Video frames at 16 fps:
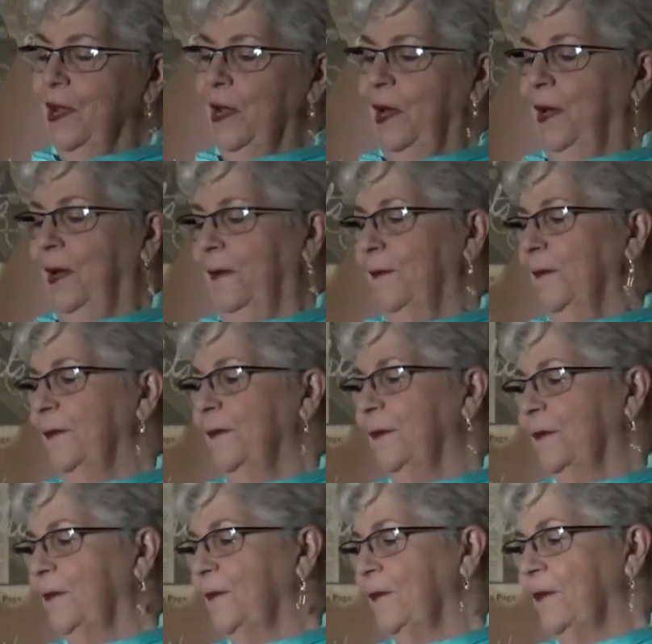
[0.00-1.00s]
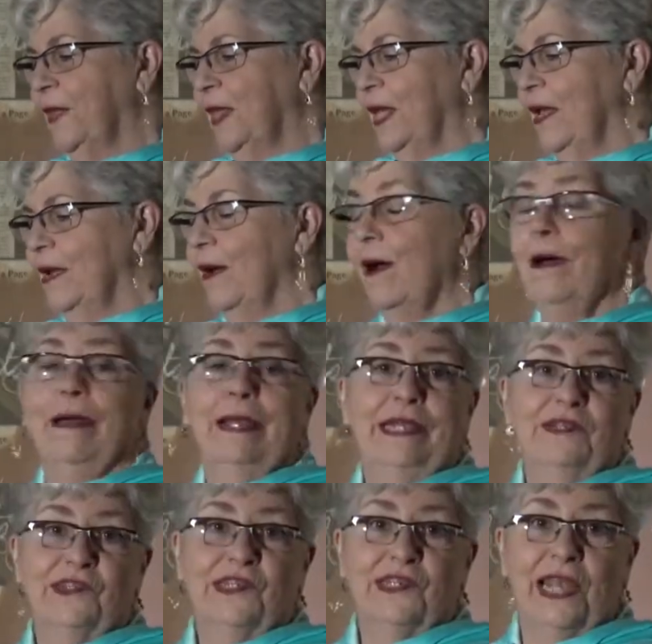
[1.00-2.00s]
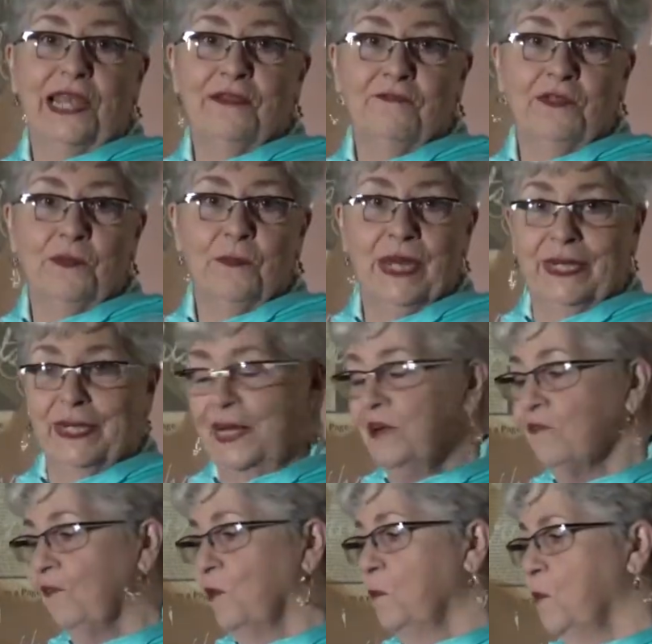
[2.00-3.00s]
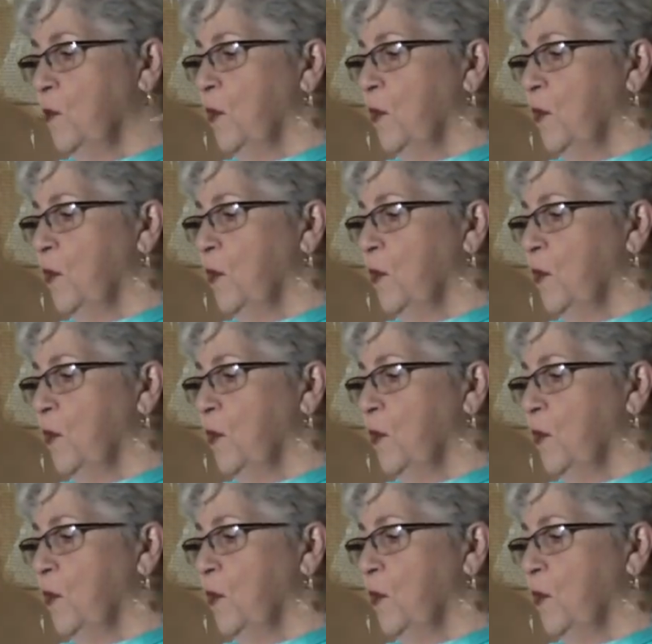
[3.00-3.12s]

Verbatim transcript: Um, I saved the money from